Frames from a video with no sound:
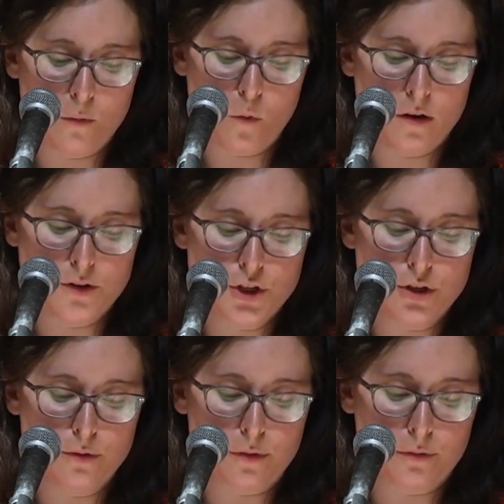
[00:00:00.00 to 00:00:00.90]
1,
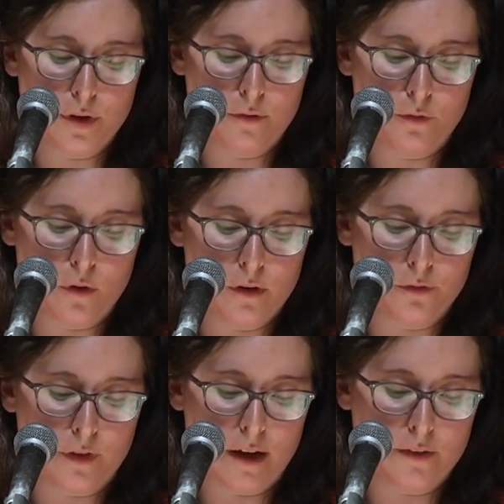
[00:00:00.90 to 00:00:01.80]
2, 3, 4,
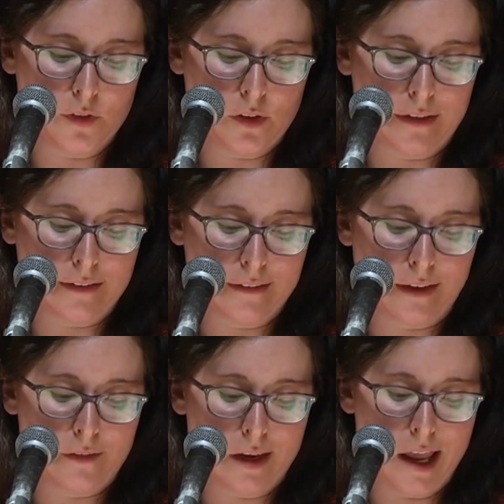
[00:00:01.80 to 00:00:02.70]
5, 6,
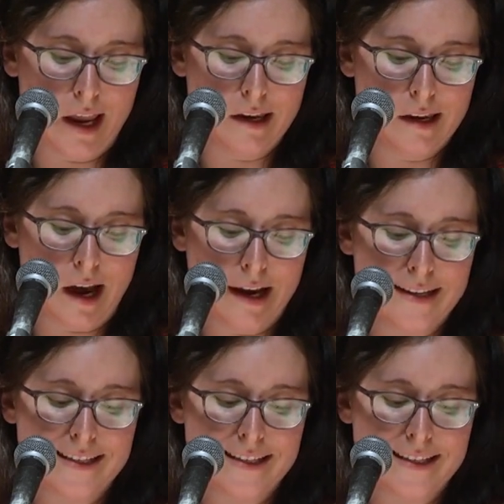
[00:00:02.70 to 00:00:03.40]
7, 8, 9,